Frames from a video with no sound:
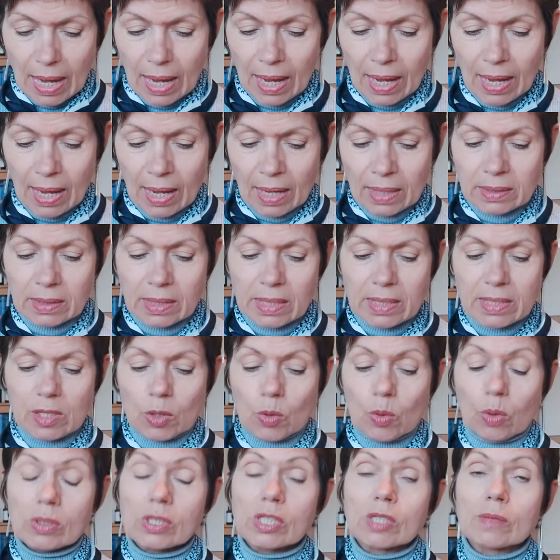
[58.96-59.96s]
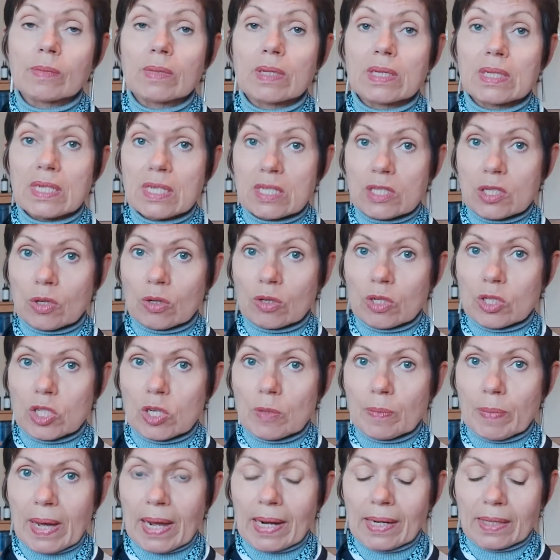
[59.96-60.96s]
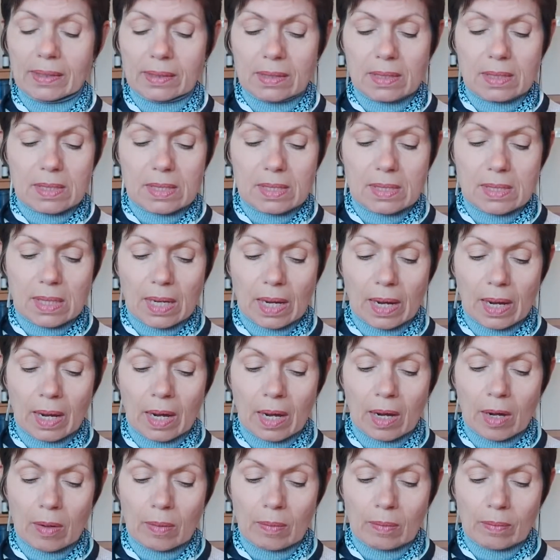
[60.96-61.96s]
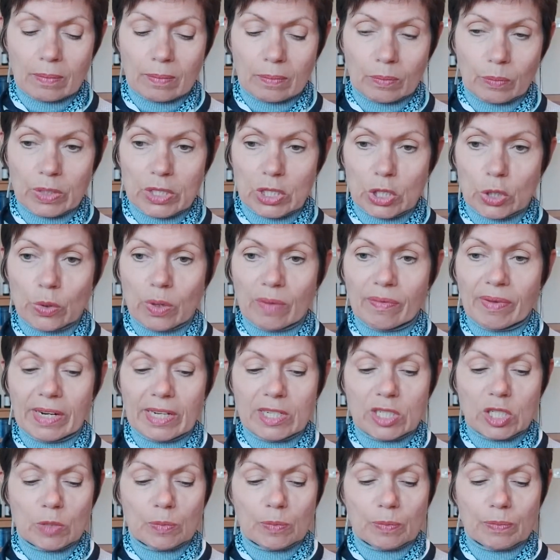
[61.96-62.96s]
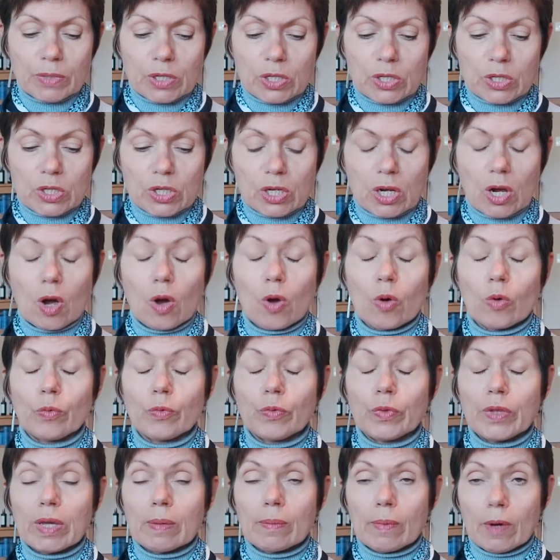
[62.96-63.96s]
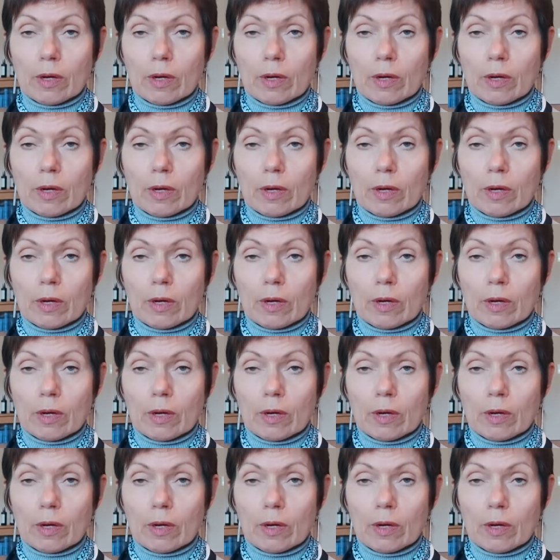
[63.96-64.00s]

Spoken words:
and it's a quantum kinesiology balance. We do have energy permission to hold the